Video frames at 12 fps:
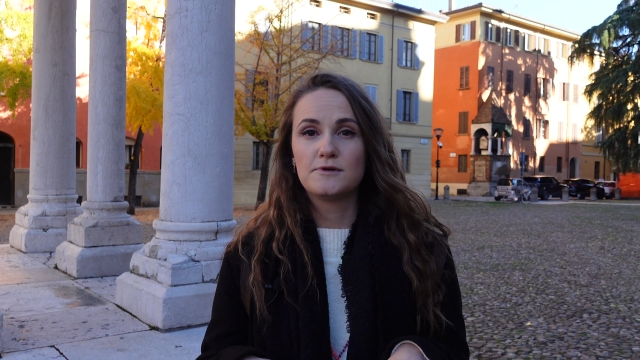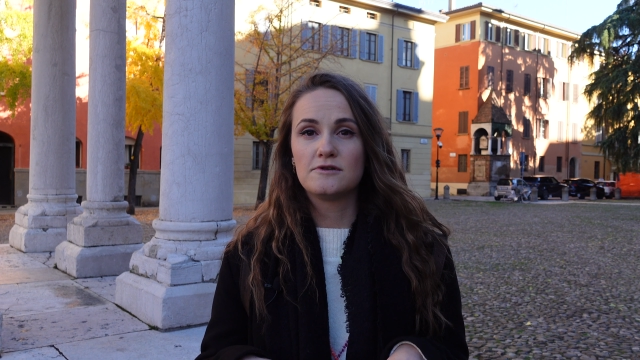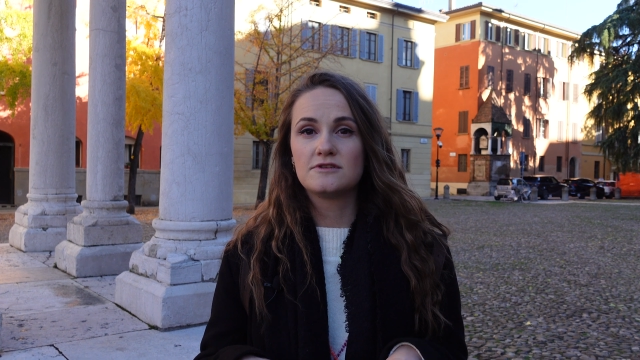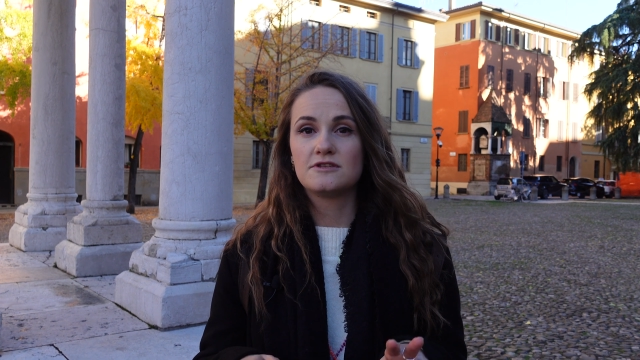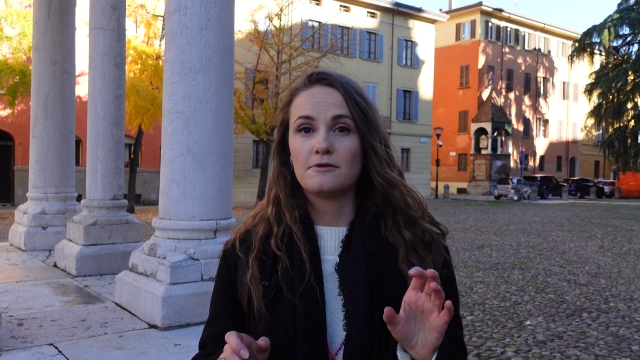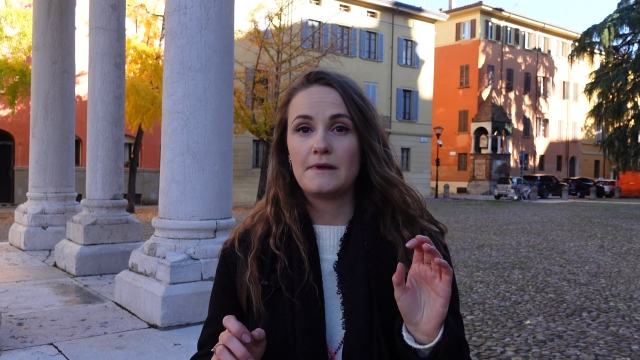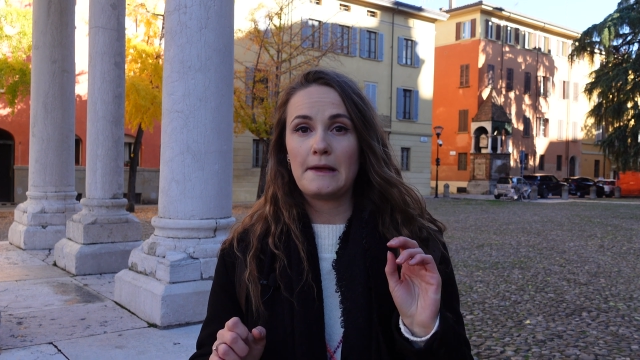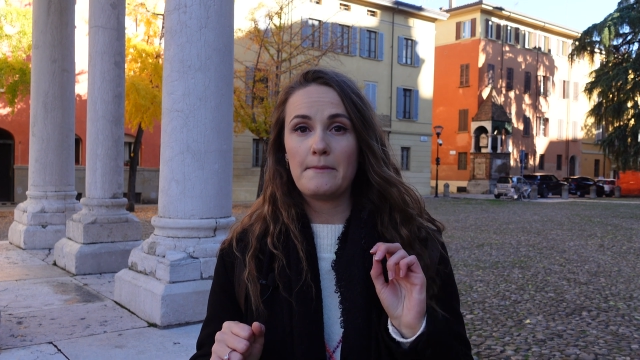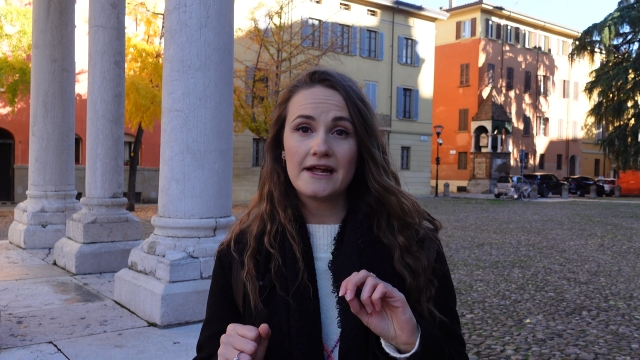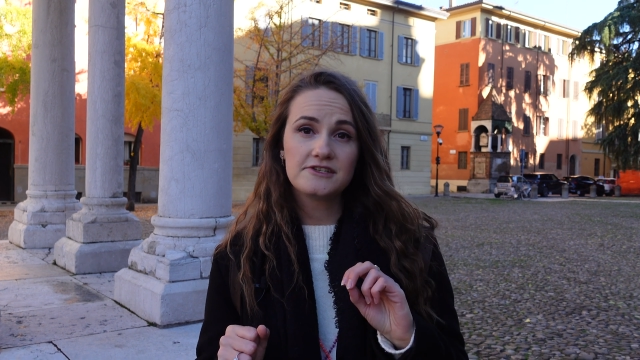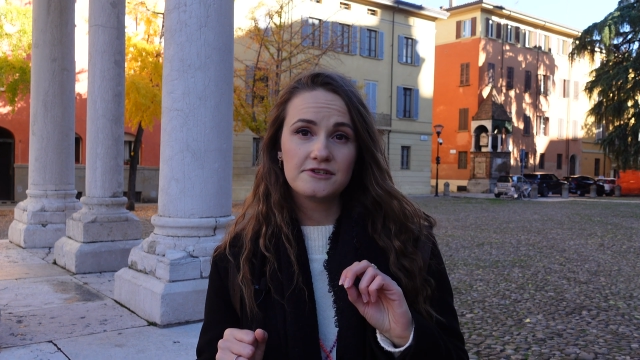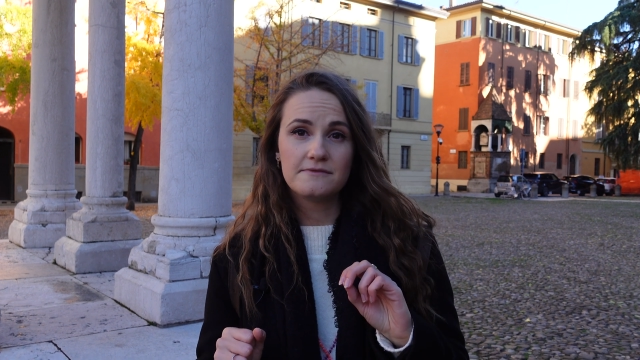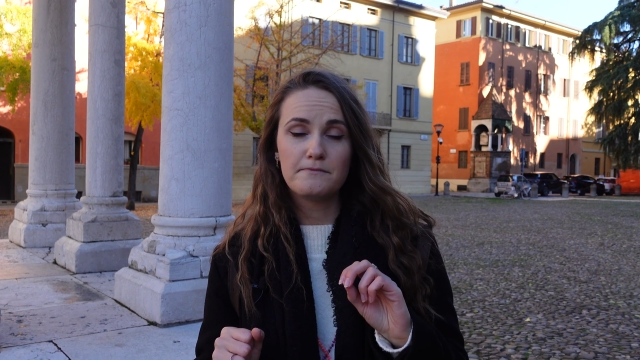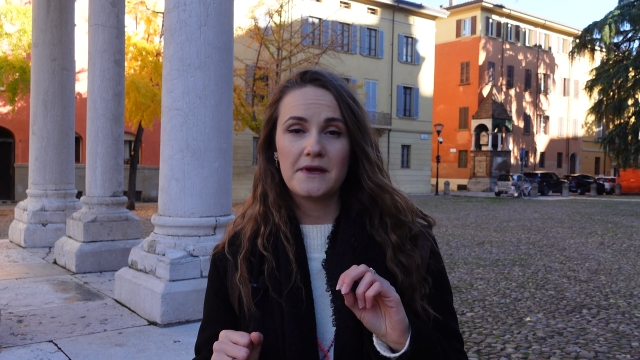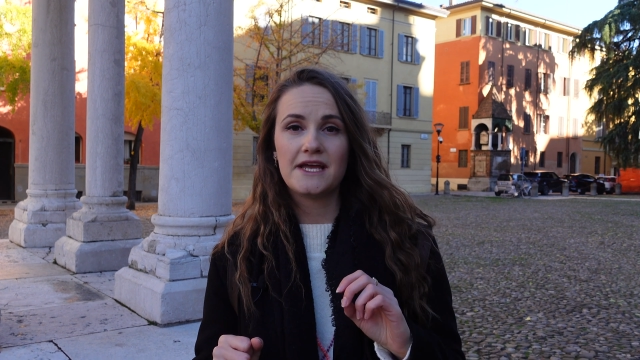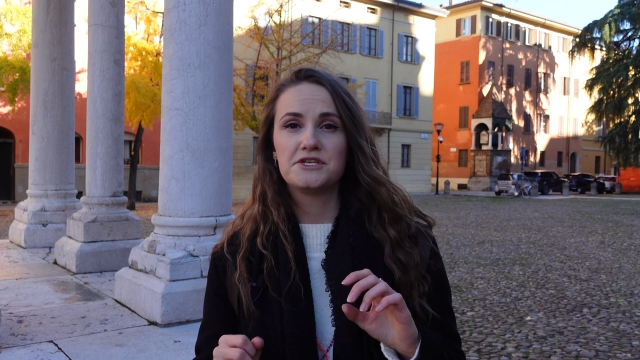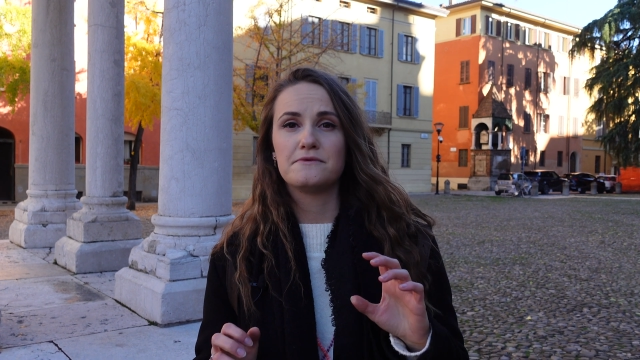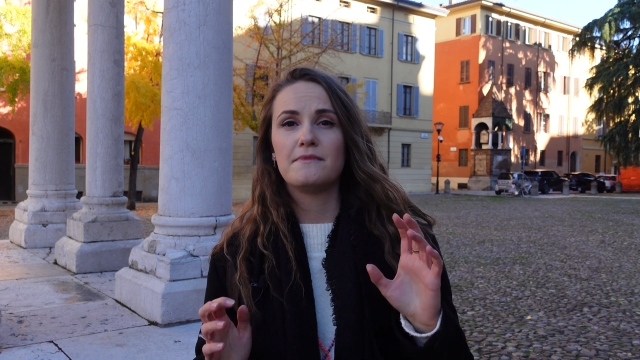post on my Patreon
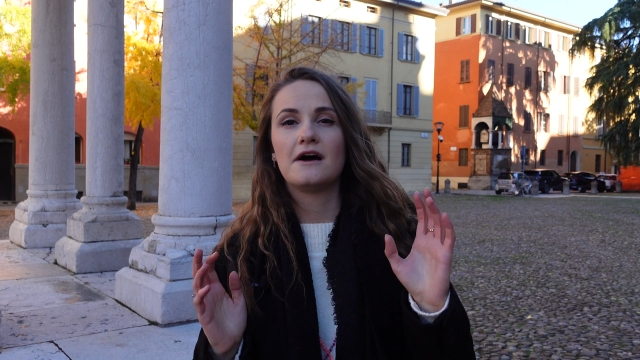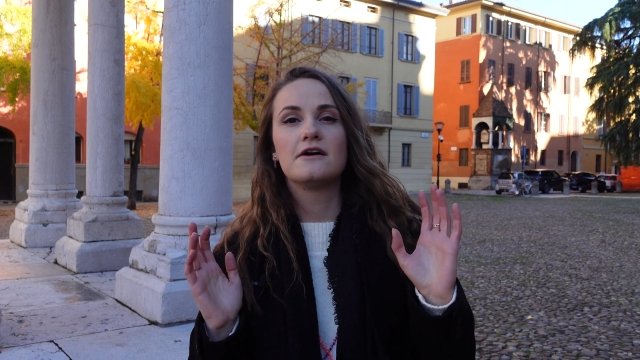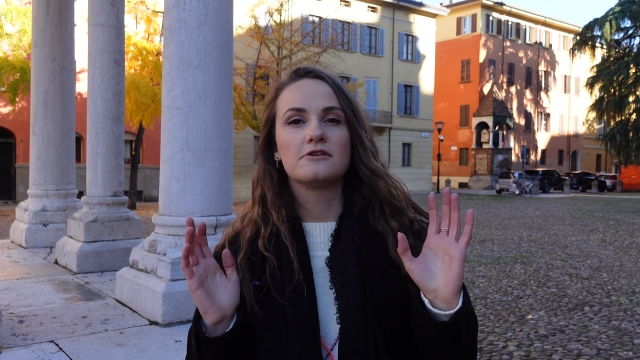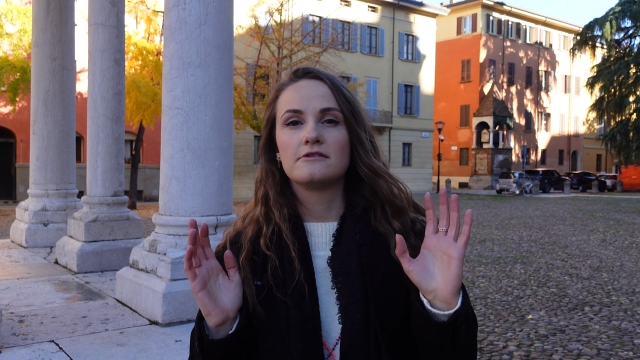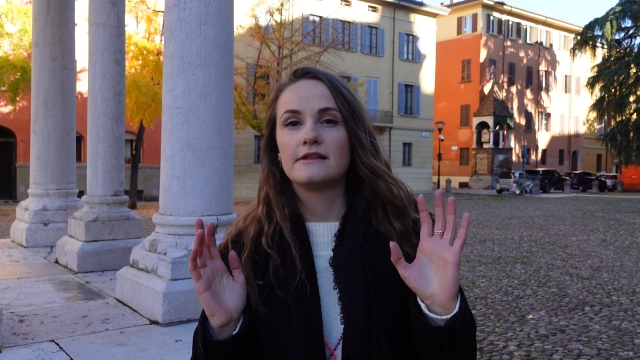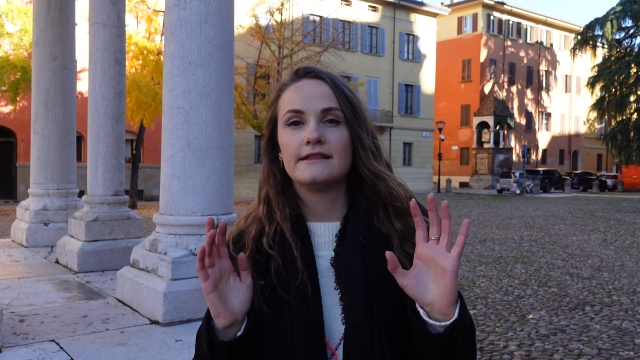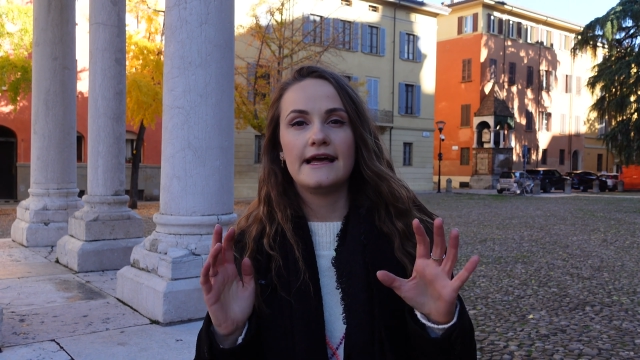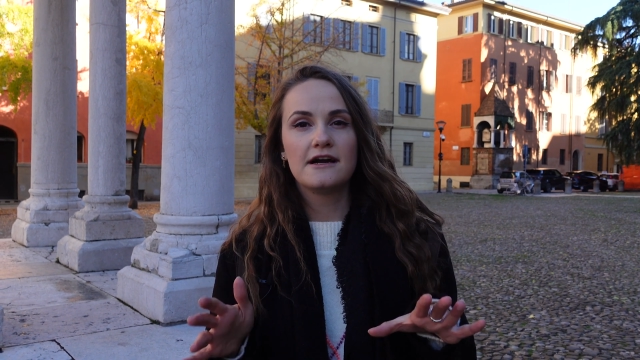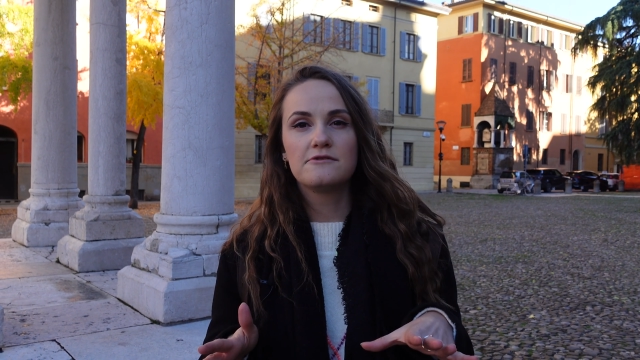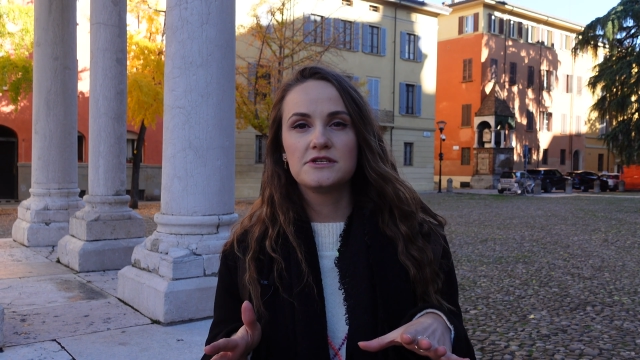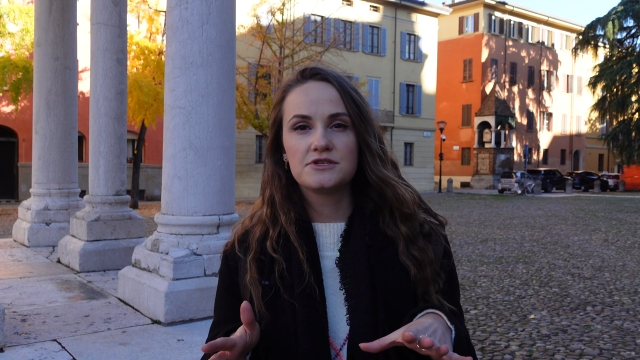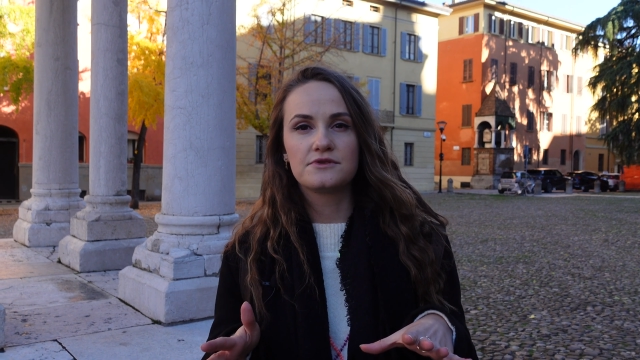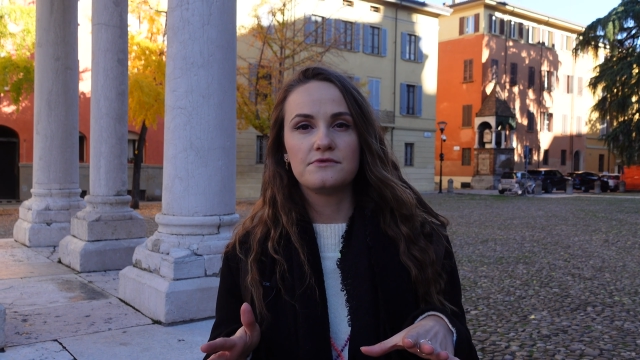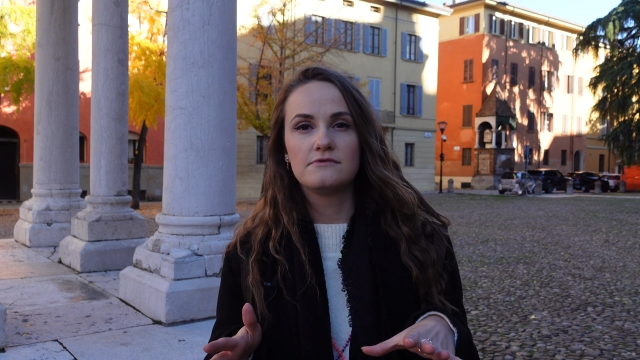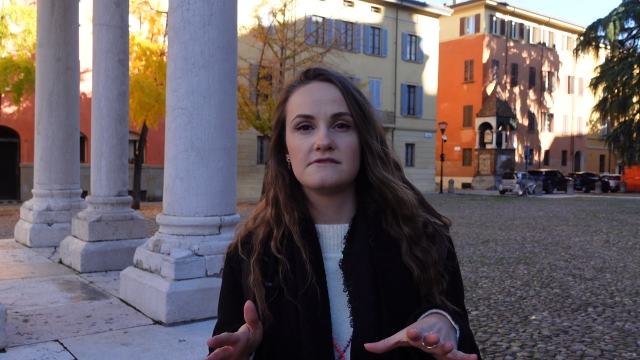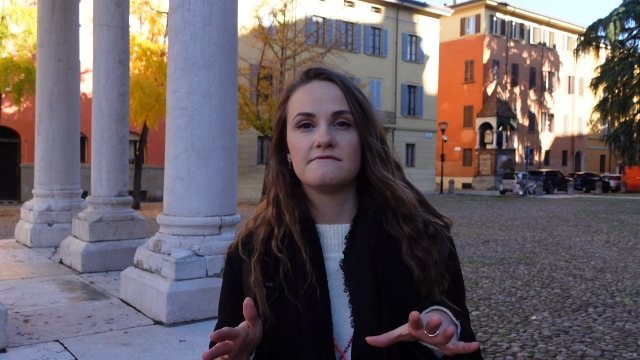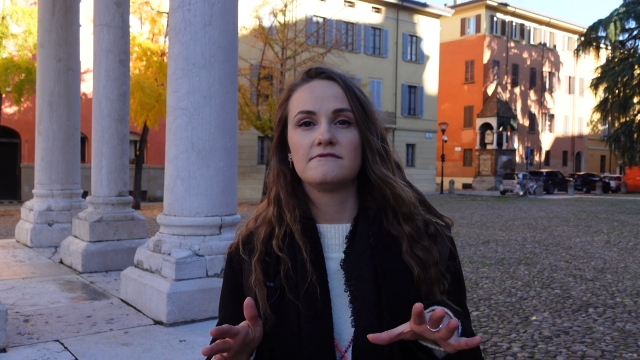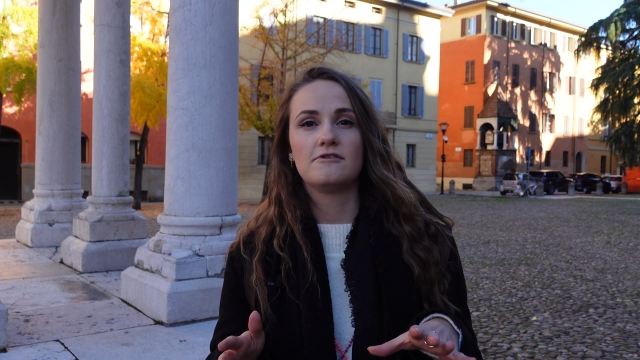page about all the language
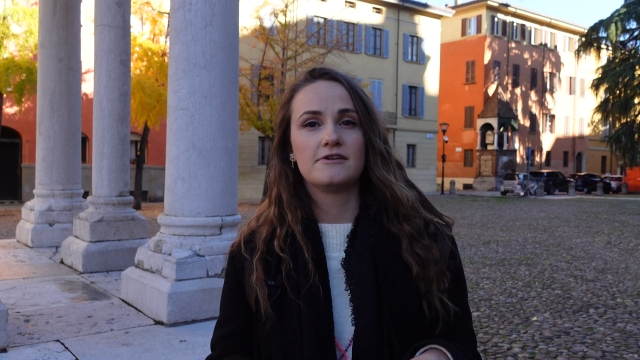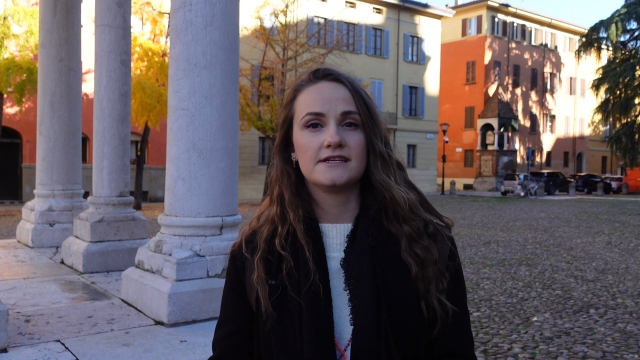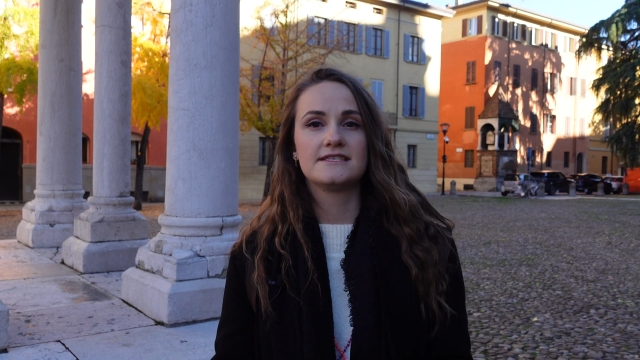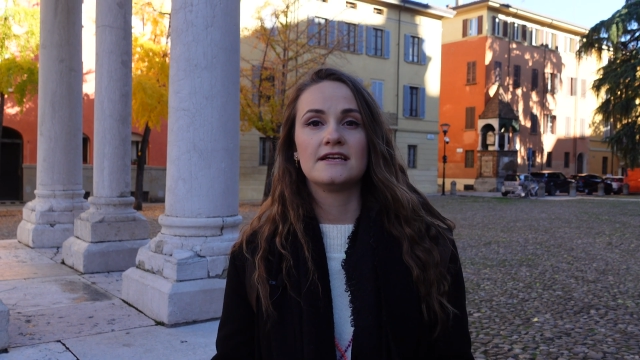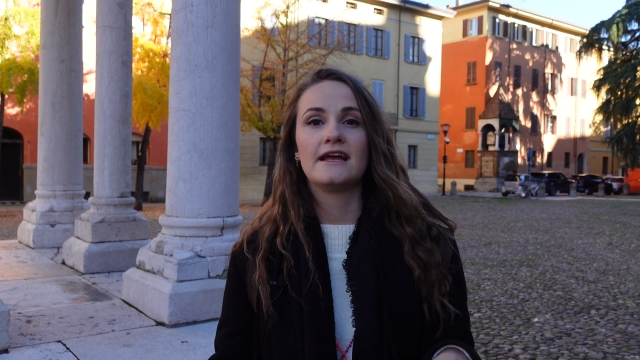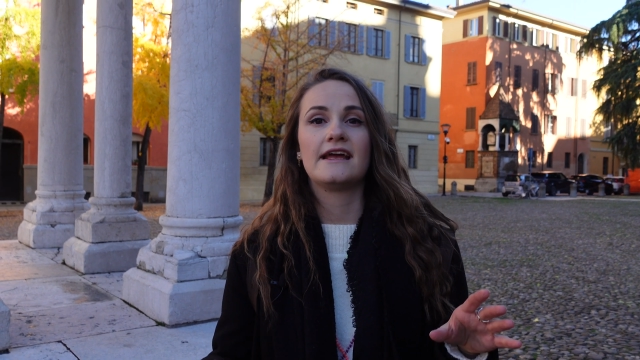schools in Florence,